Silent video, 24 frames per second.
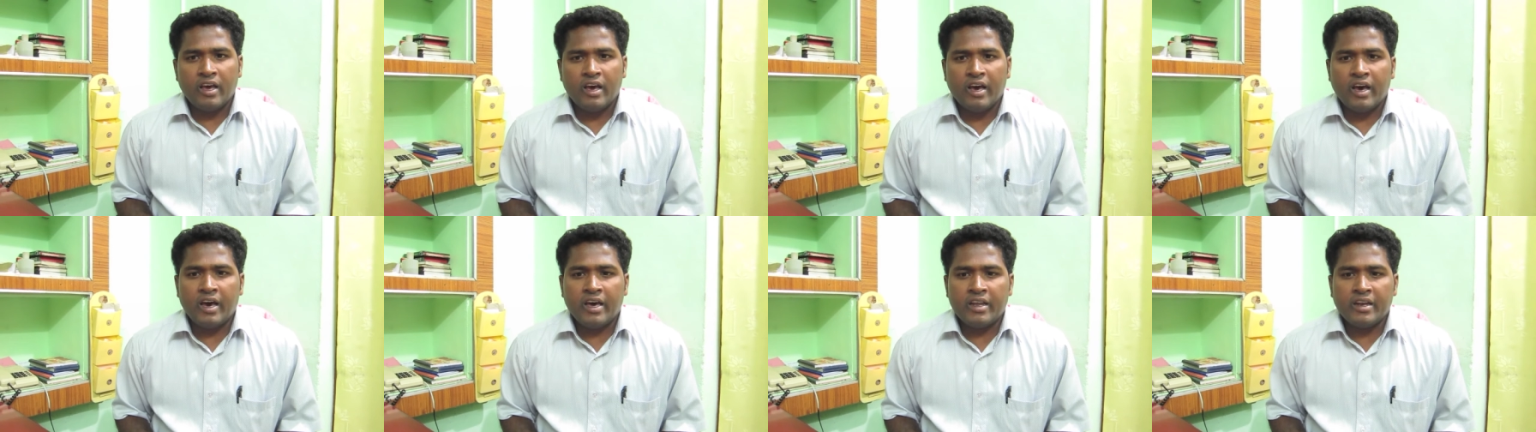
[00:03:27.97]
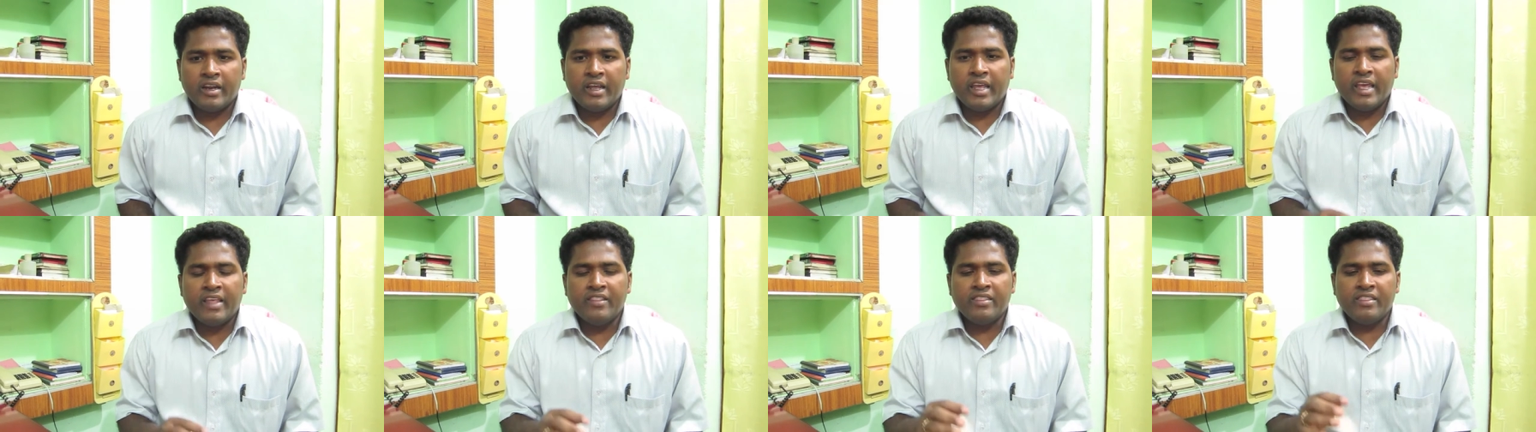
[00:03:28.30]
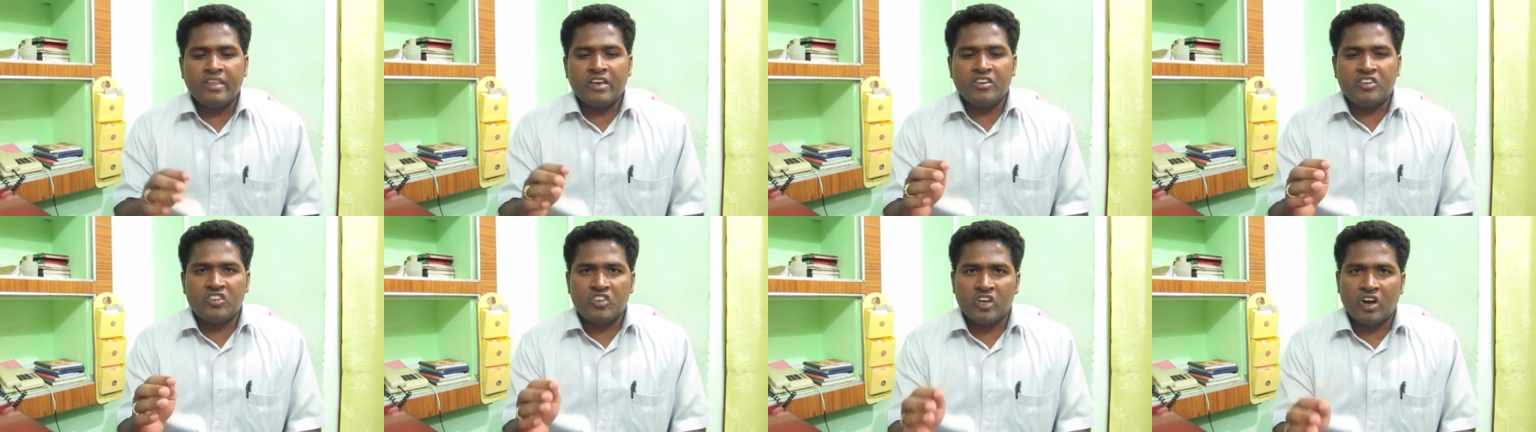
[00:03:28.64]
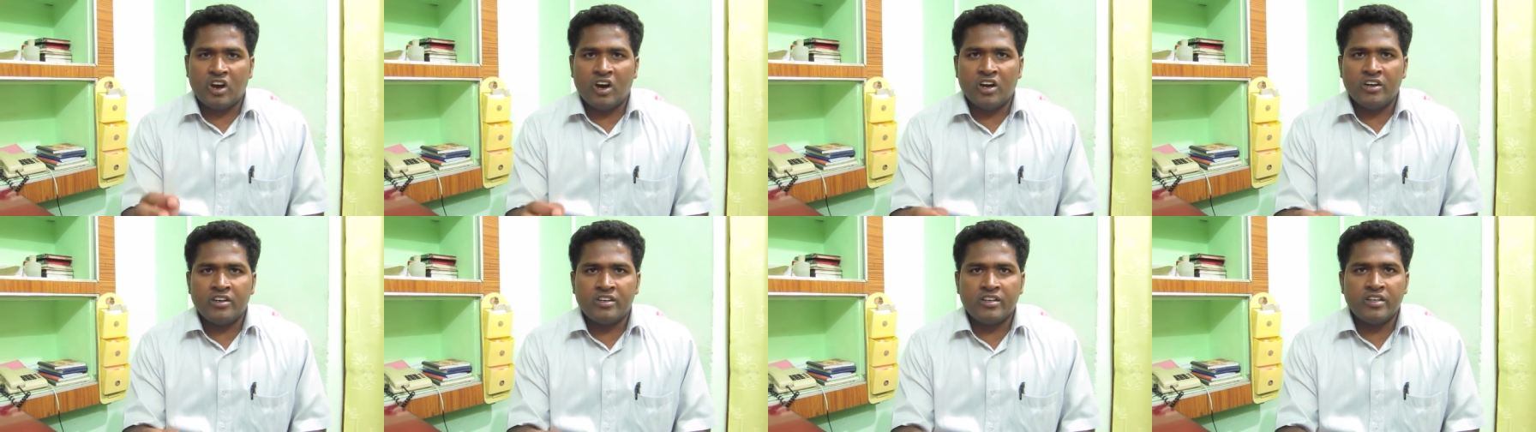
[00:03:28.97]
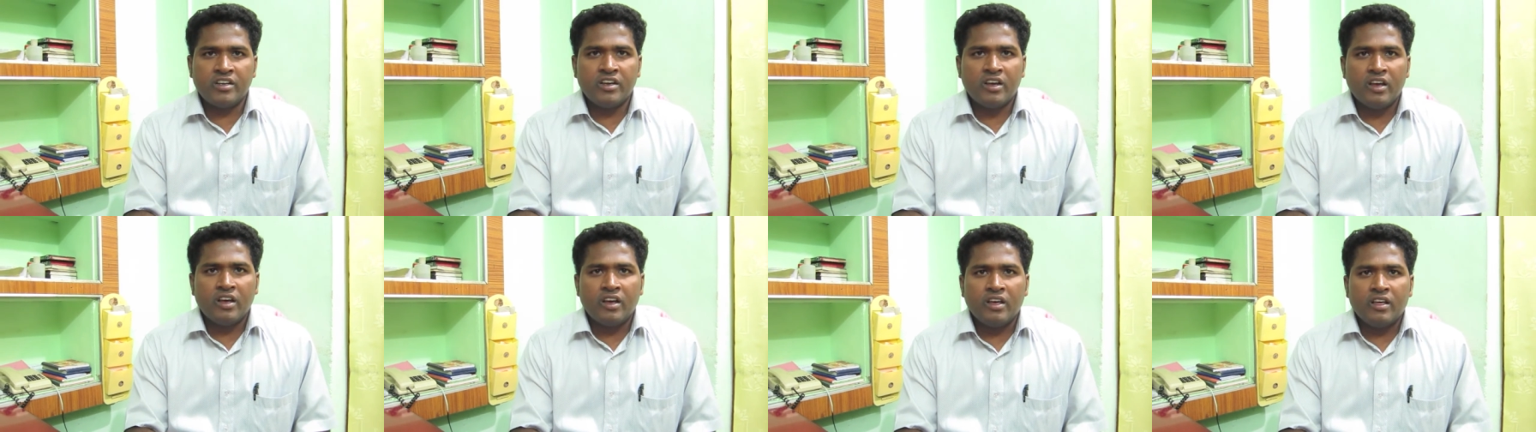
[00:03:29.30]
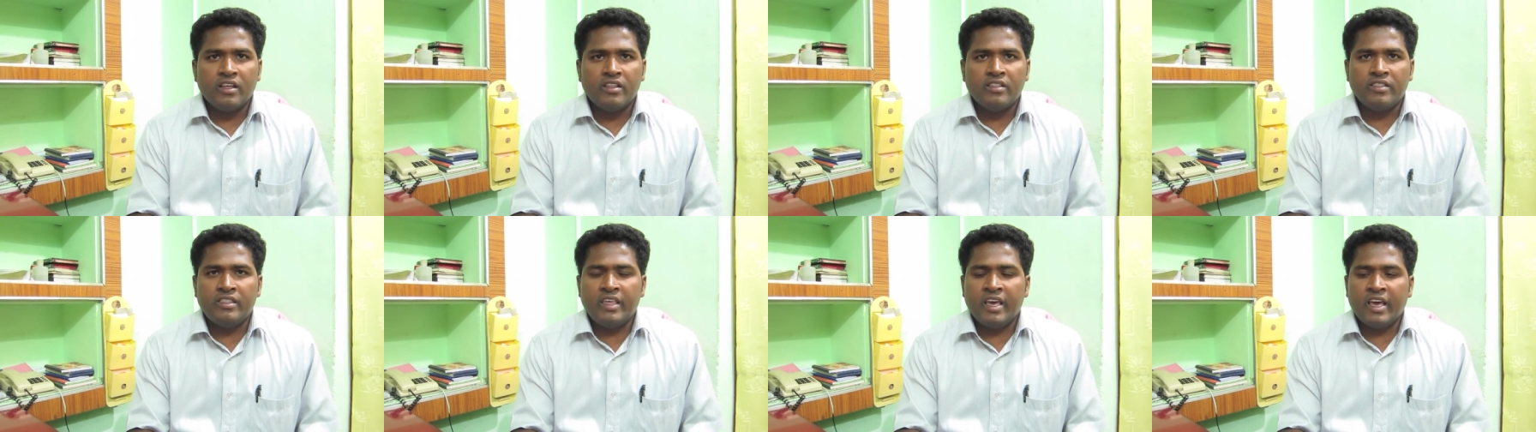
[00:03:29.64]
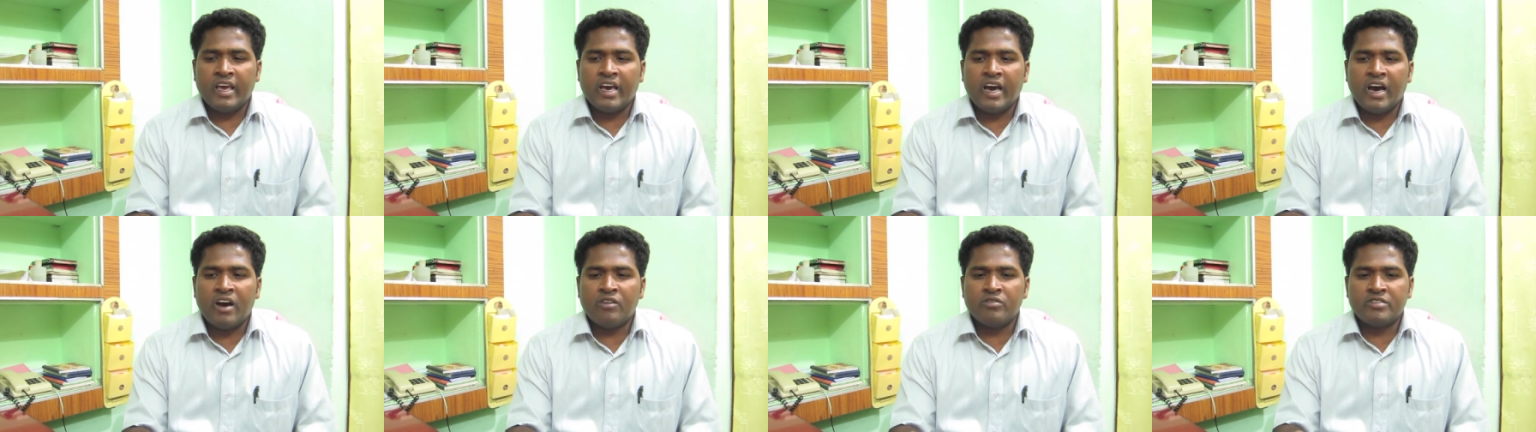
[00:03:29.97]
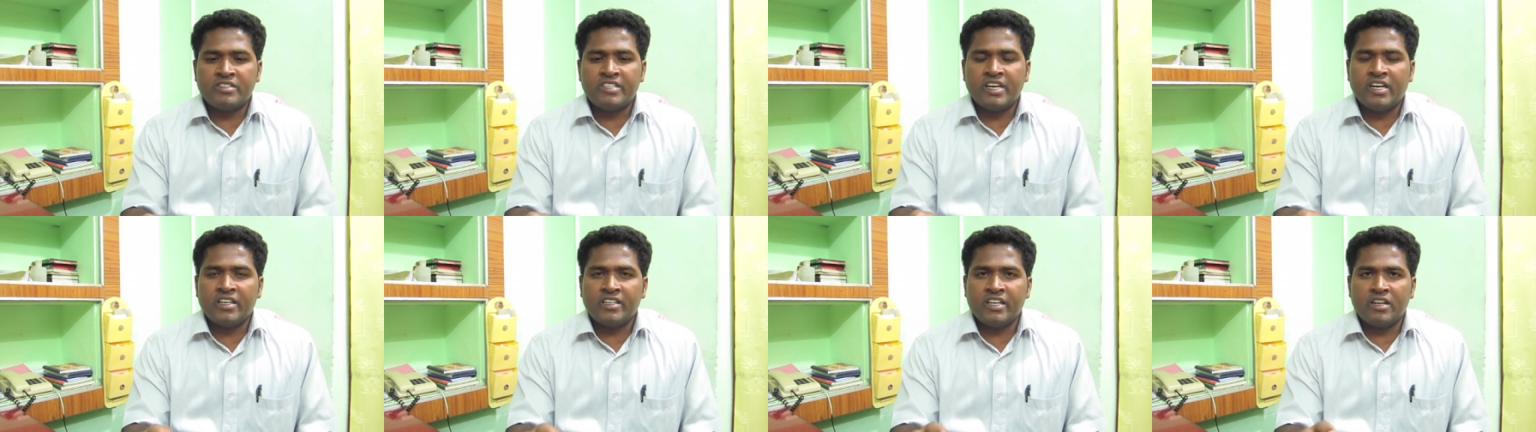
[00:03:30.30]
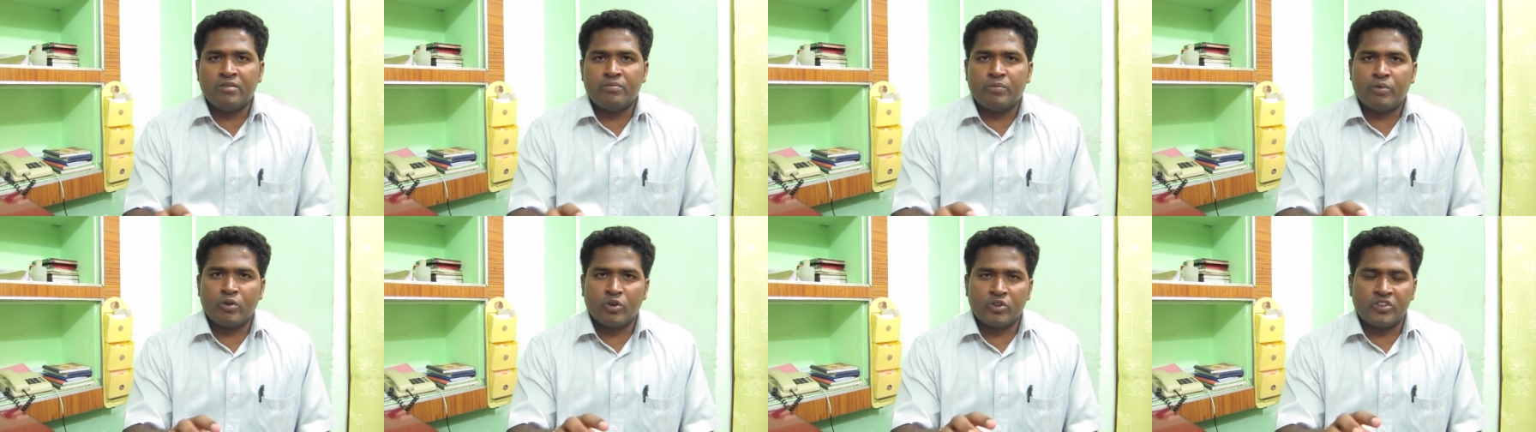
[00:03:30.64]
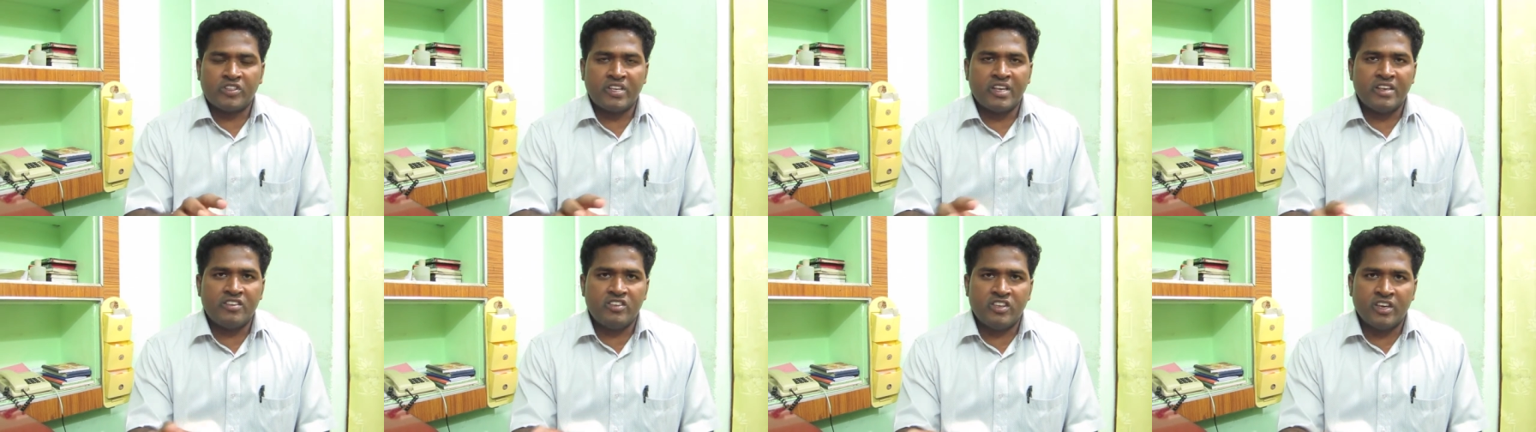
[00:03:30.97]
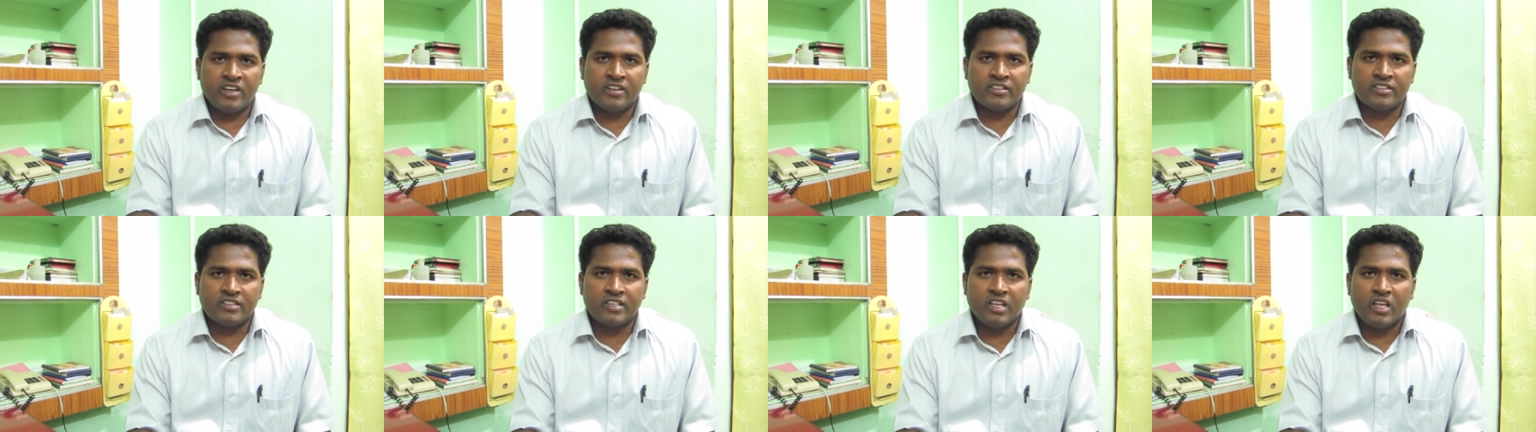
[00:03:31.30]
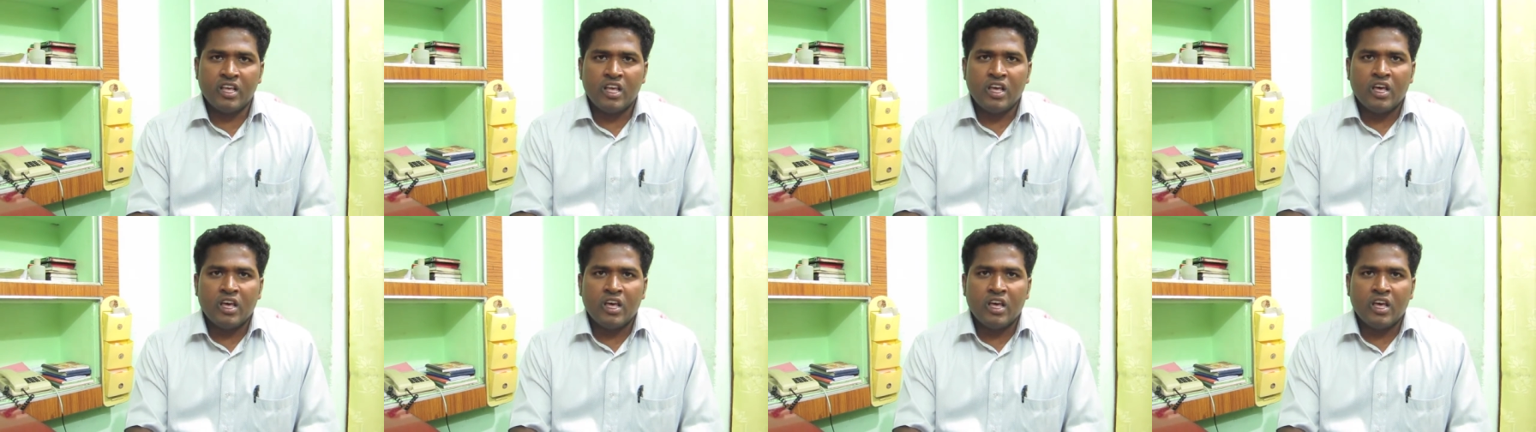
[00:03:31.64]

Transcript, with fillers: and in the chart they have certain procedures